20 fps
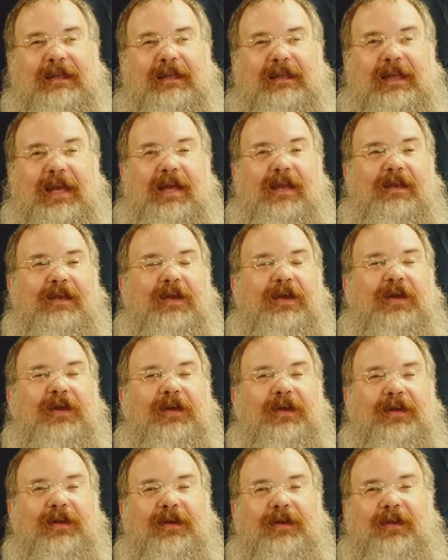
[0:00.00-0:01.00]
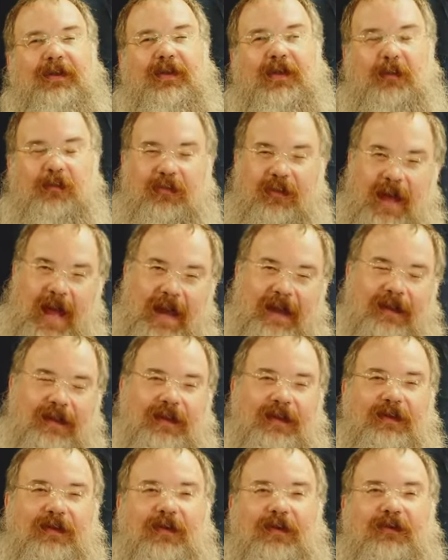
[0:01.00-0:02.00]
then the
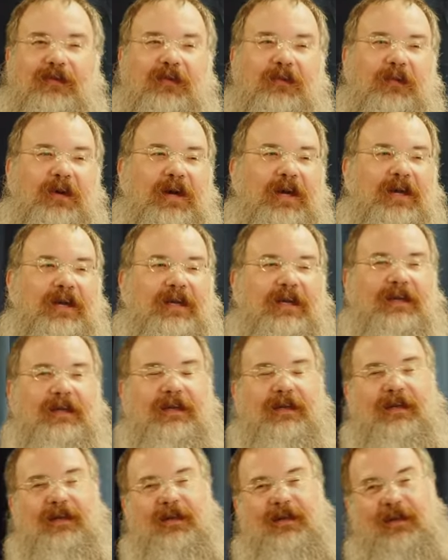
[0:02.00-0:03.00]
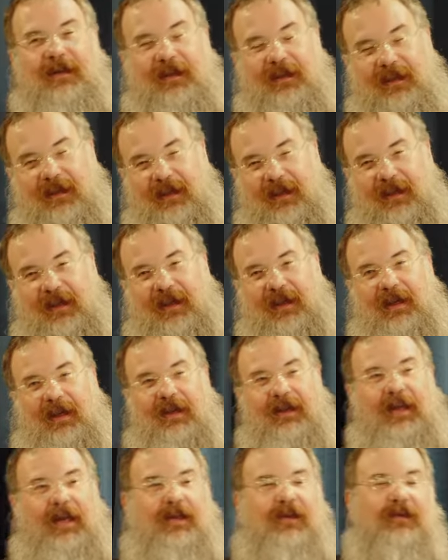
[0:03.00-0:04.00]
prattling goes away
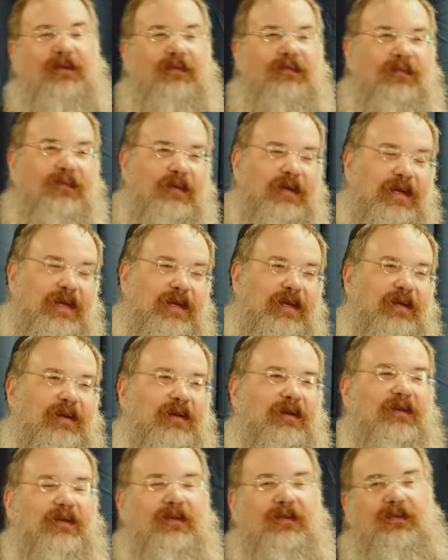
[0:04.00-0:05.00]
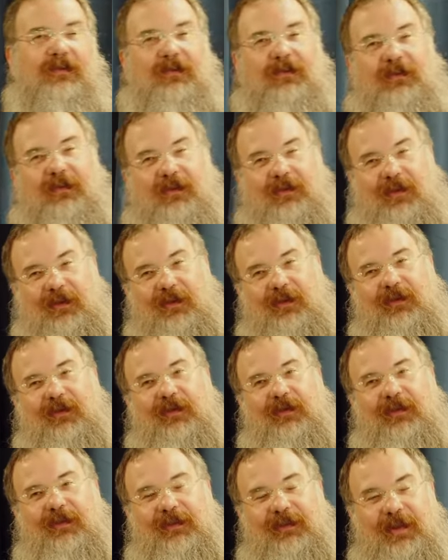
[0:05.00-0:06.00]
and then you're free to
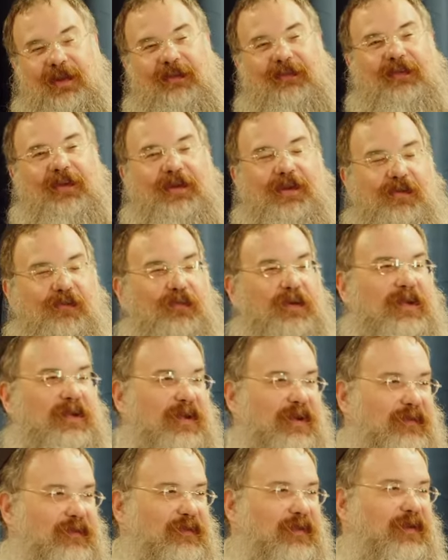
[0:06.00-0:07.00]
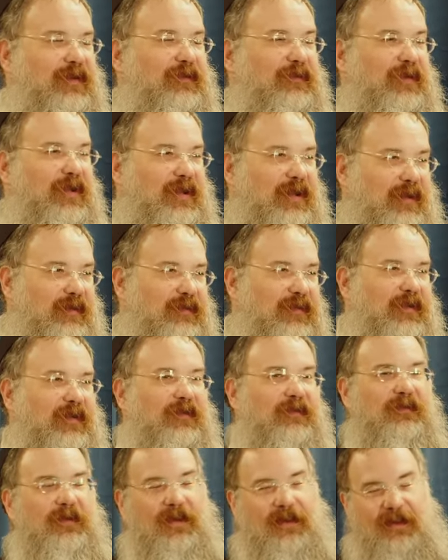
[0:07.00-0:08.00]
listen and re-listen and re-listen
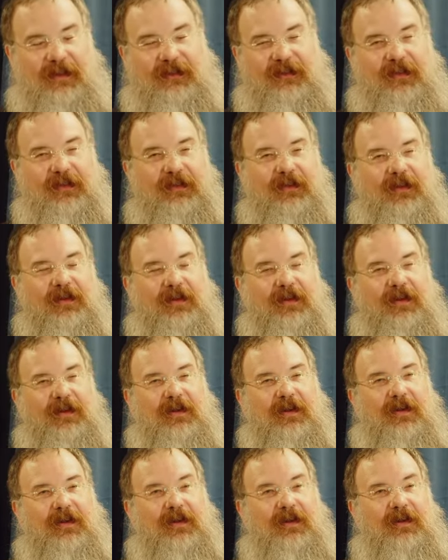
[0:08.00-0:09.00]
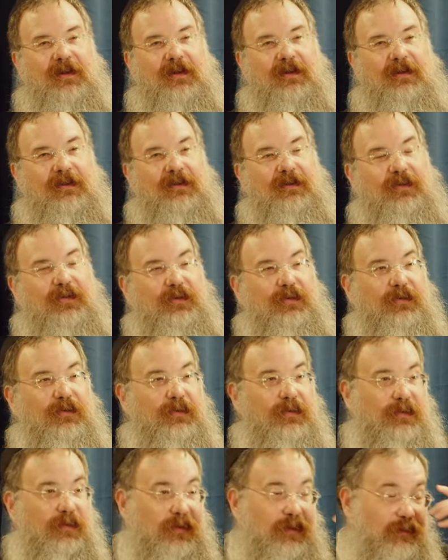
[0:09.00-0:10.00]
and re-listen
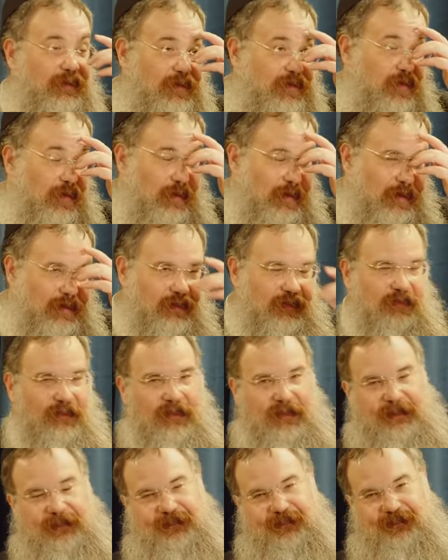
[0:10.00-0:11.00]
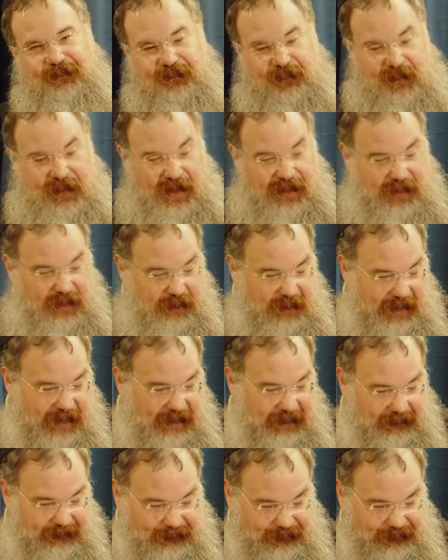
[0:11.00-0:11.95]
to the recordings that you made.